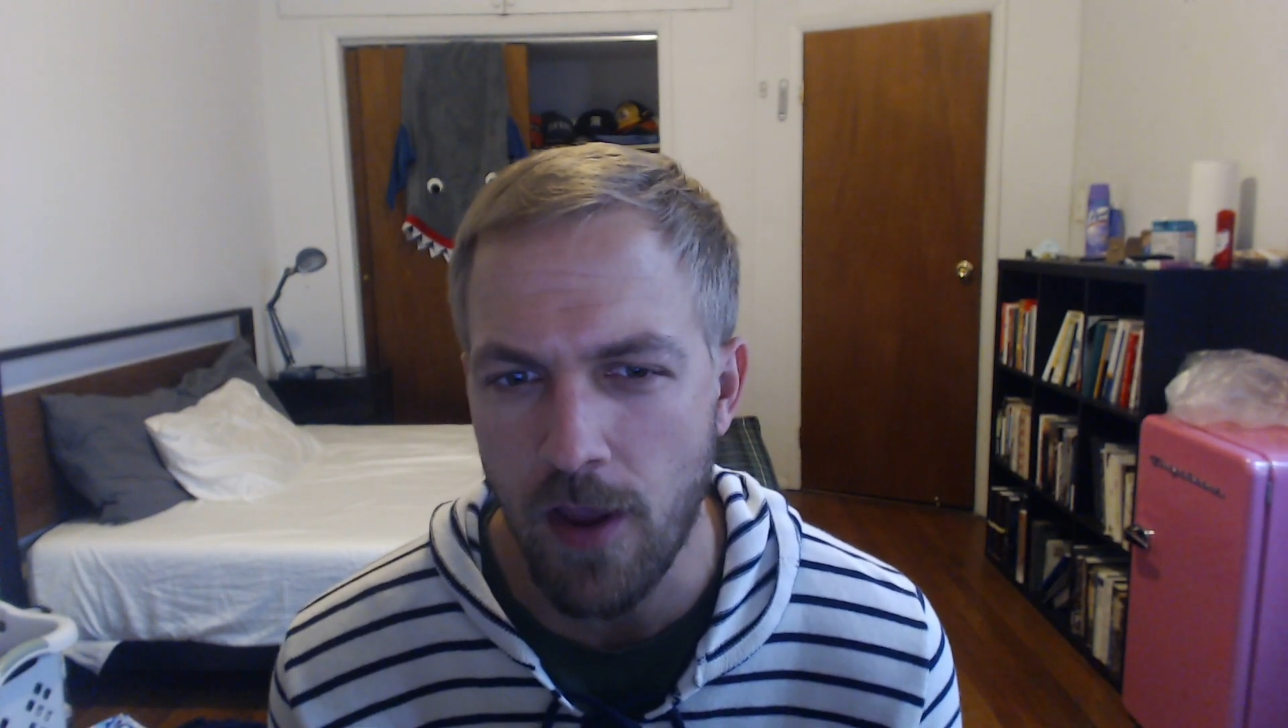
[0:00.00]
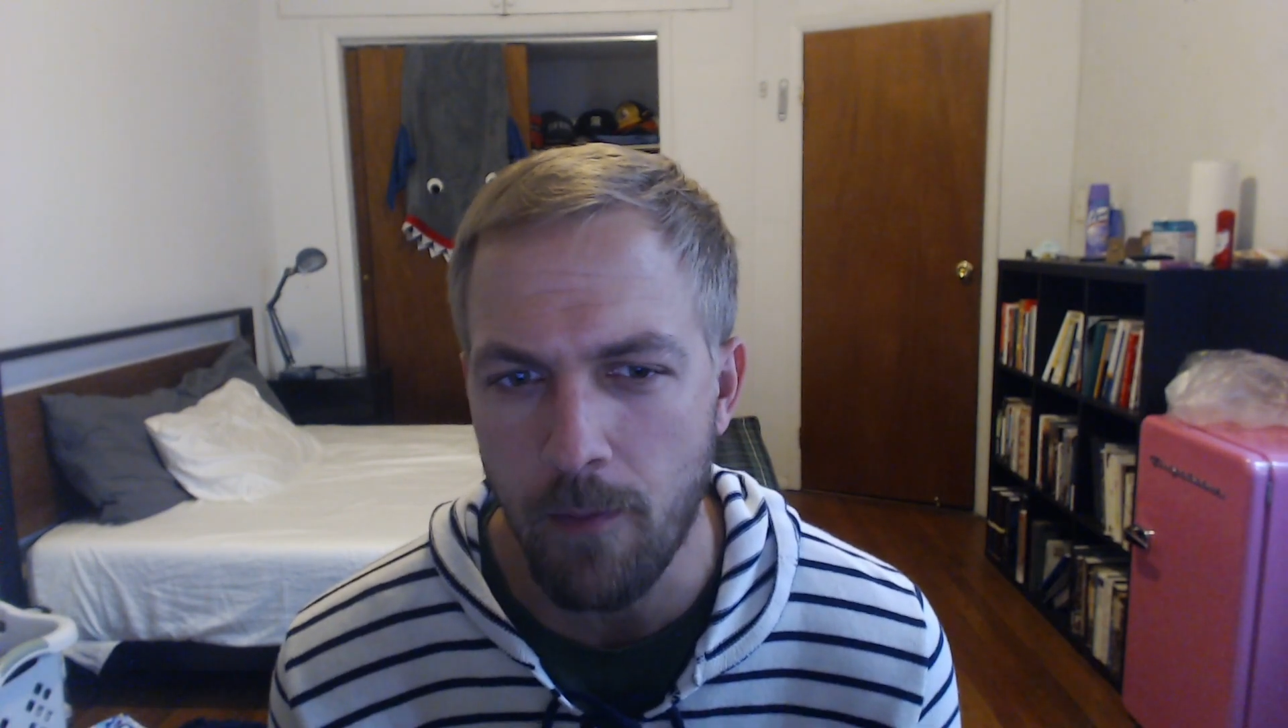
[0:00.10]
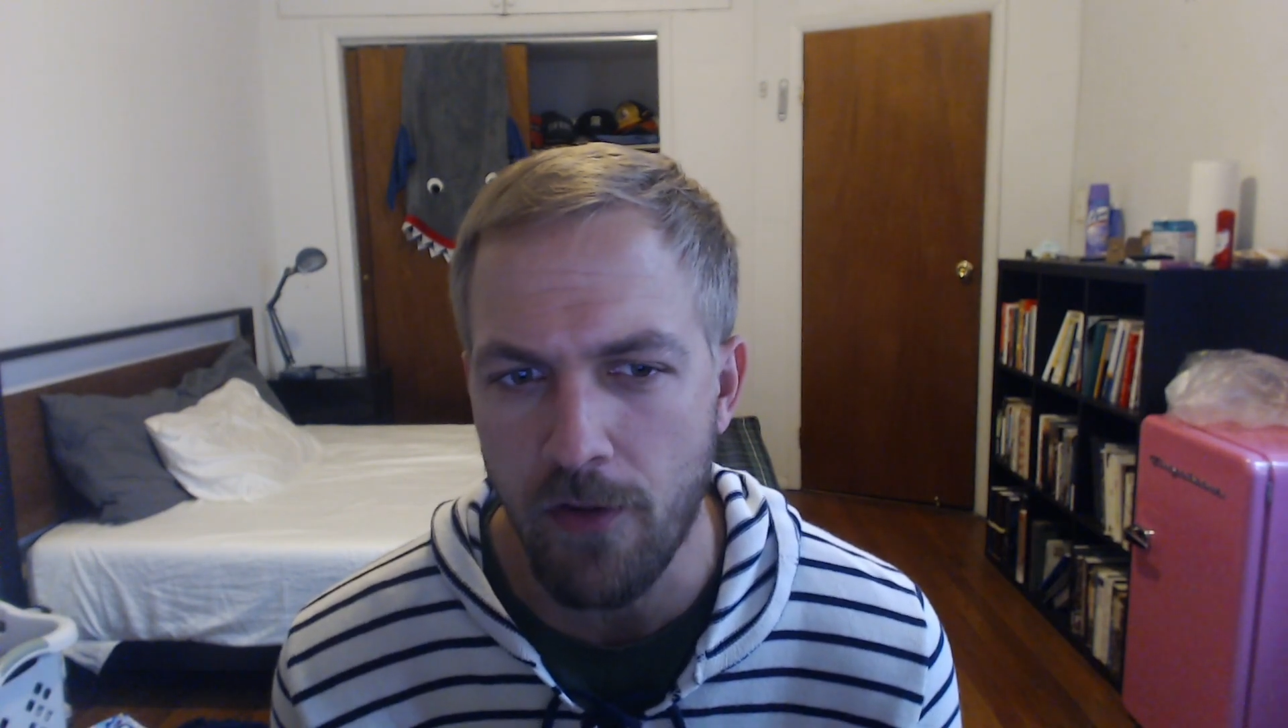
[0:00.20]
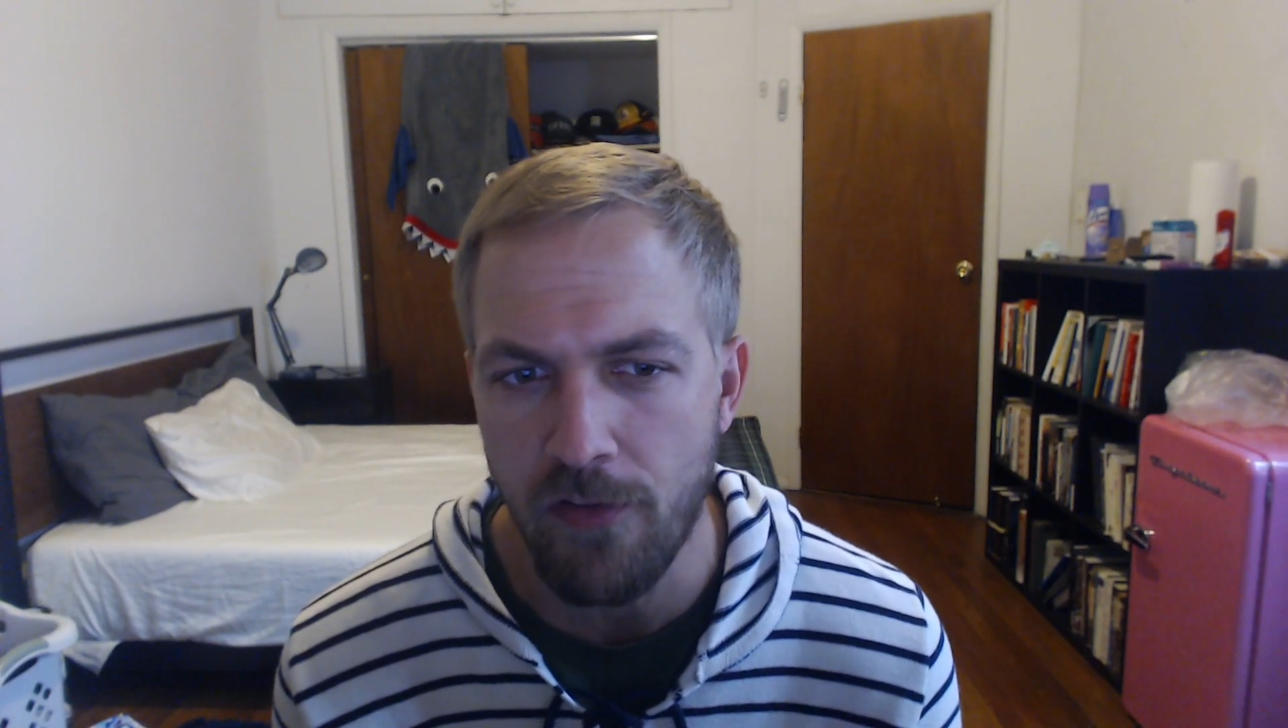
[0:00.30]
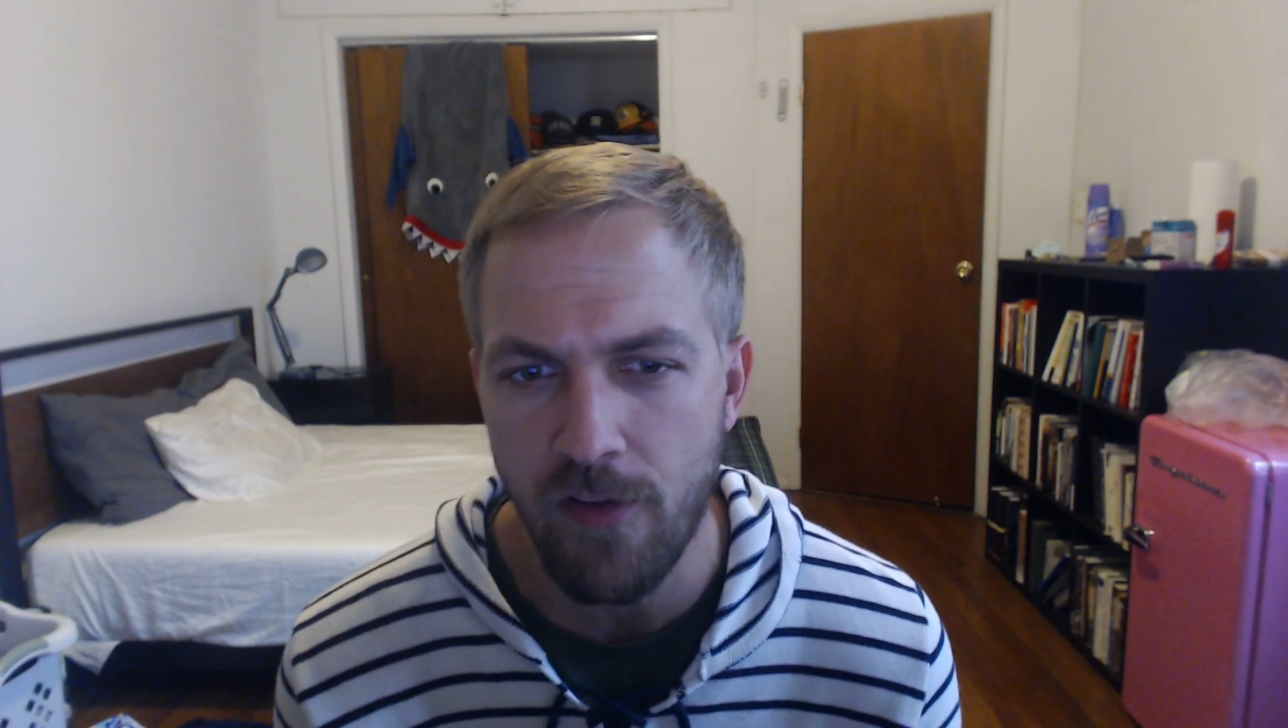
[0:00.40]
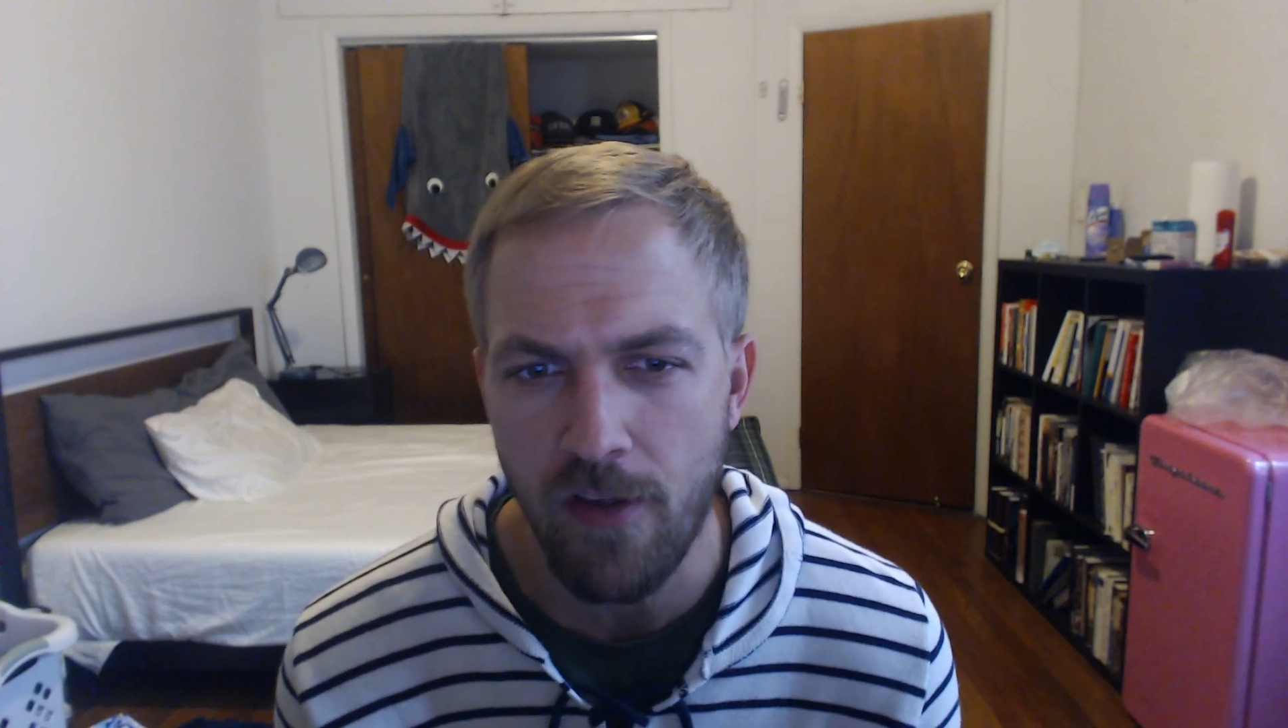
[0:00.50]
campus